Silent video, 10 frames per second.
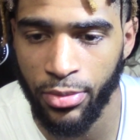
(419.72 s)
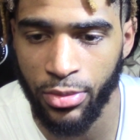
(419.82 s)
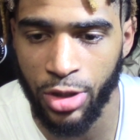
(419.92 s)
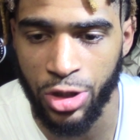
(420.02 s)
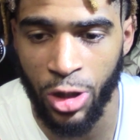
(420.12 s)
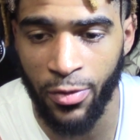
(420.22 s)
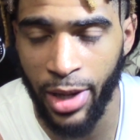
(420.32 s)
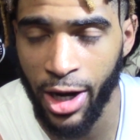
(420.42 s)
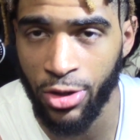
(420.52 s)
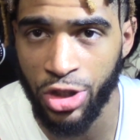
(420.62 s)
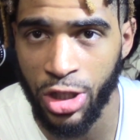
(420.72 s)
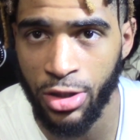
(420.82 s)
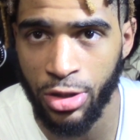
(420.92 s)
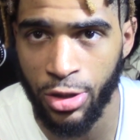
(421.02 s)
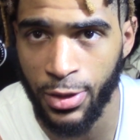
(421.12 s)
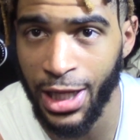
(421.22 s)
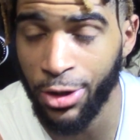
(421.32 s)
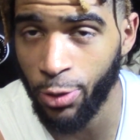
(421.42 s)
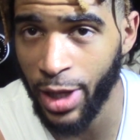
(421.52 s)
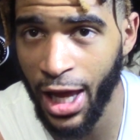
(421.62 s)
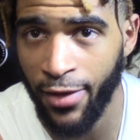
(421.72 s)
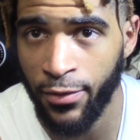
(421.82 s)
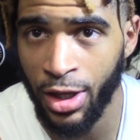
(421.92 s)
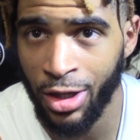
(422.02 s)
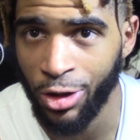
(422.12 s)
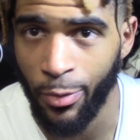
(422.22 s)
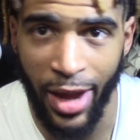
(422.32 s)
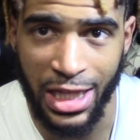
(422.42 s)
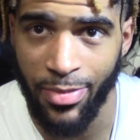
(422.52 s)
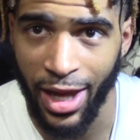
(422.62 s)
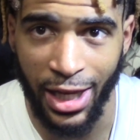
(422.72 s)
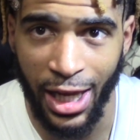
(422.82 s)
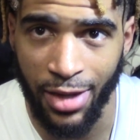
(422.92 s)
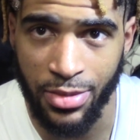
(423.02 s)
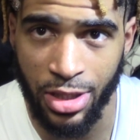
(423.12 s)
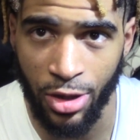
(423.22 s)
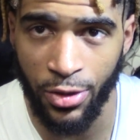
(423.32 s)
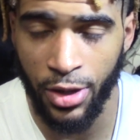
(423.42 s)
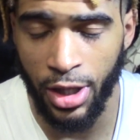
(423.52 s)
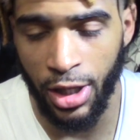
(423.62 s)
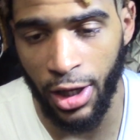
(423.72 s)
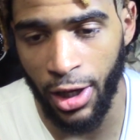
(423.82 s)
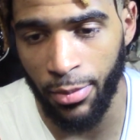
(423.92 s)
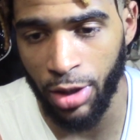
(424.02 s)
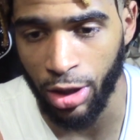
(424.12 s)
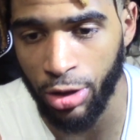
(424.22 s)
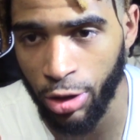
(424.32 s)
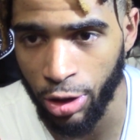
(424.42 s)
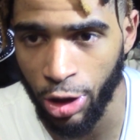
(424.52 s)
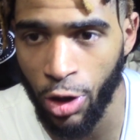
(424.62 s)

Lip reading: conserving my energy, because I know we have, you know, back-to-back games. So, and, you know, the